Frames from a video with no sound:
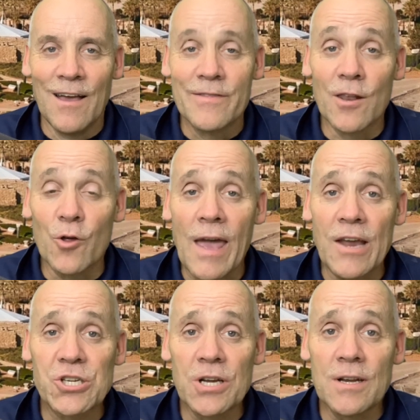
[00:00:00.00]
The
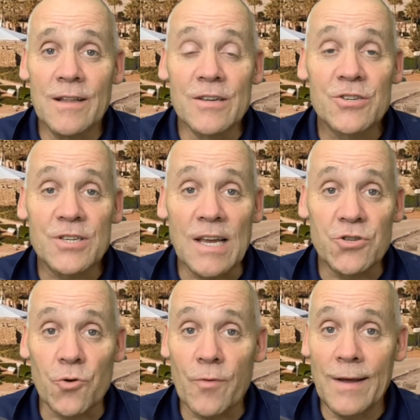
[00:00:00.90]
location is
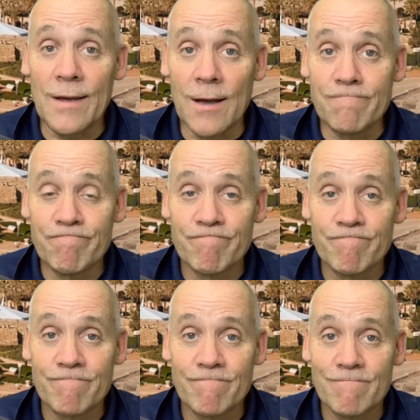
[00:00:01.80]
Caesarea.
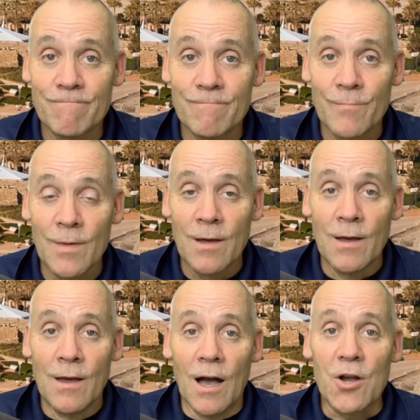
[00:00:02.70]

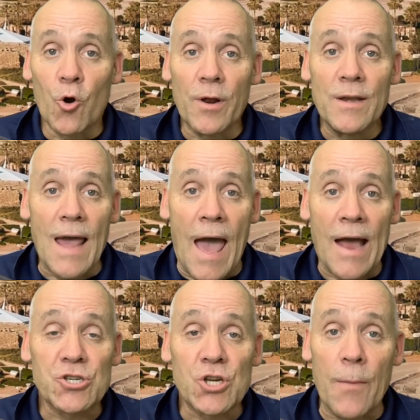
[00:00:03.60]
According to
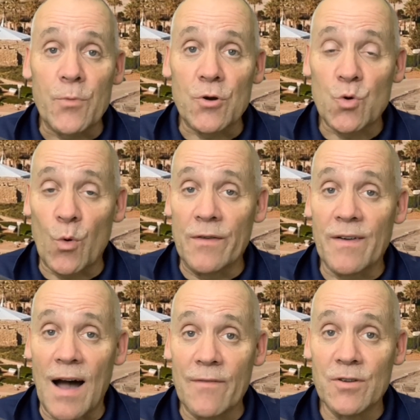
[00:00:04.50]
Acts chapter
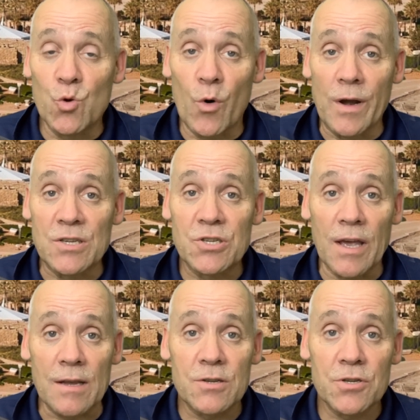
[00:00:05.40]
25 and
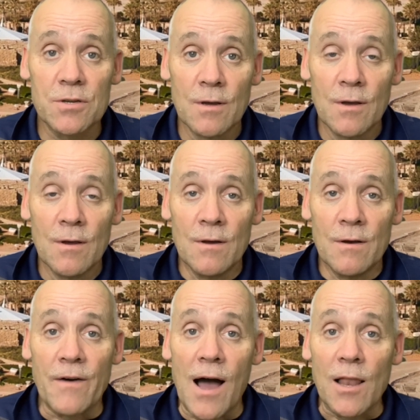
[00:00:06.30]
26,
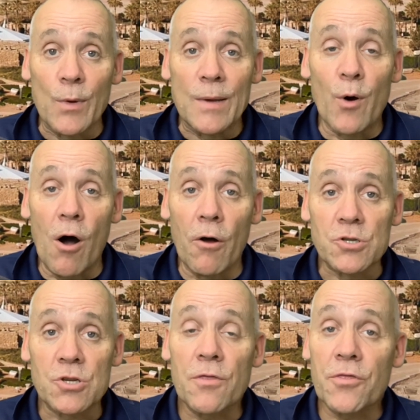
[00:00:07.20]
following
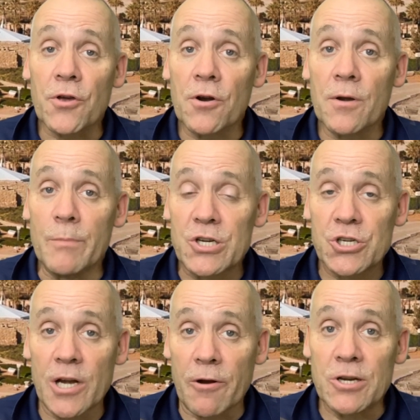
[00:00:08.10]
Paul's third
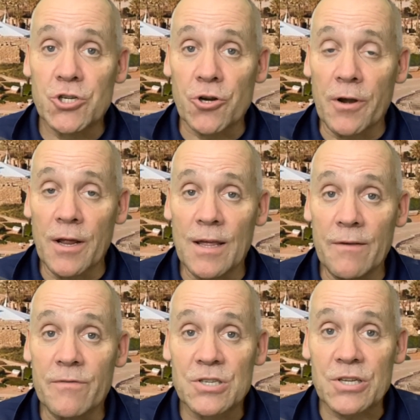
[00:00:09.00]
missionary journey, he
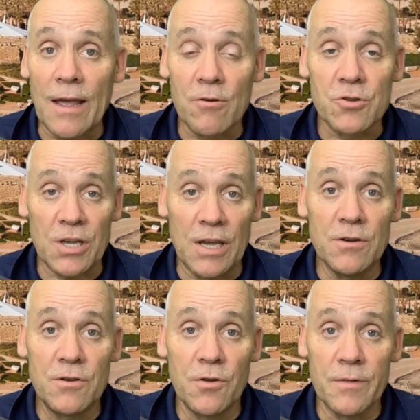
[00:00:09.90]
sails
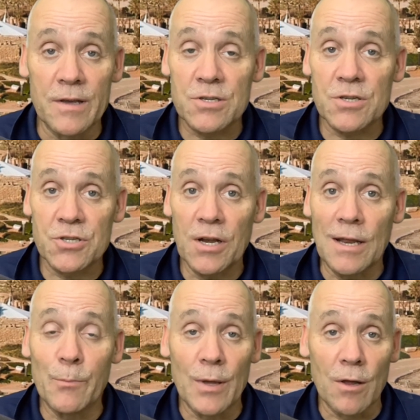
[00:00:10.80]
into this city
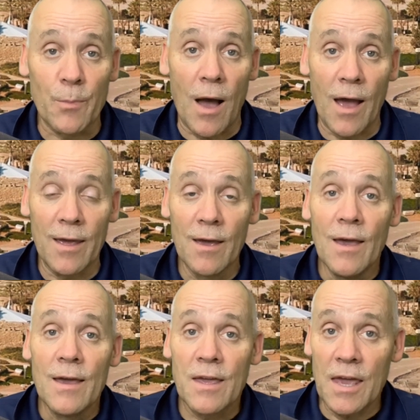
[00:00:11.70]
built by
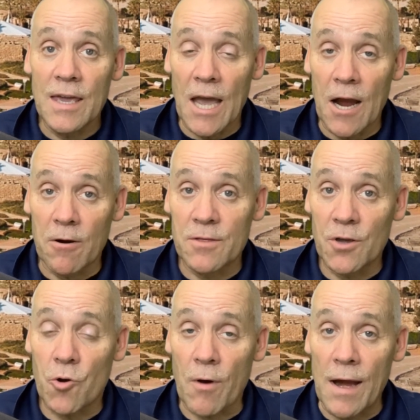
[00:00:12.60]
King Herod the
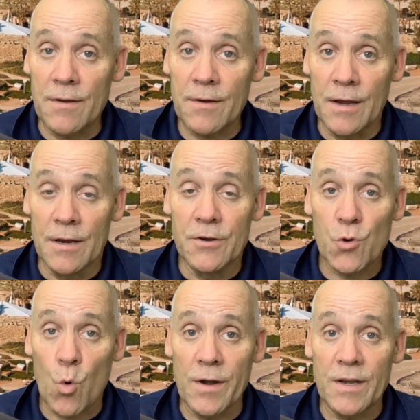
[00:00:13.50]
Great in
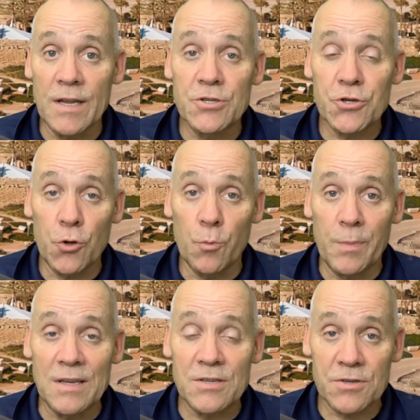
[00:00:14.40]
22
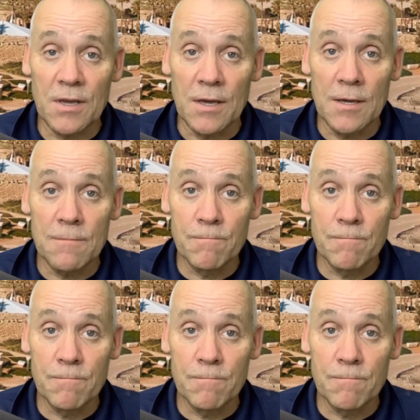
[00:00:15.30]
BC,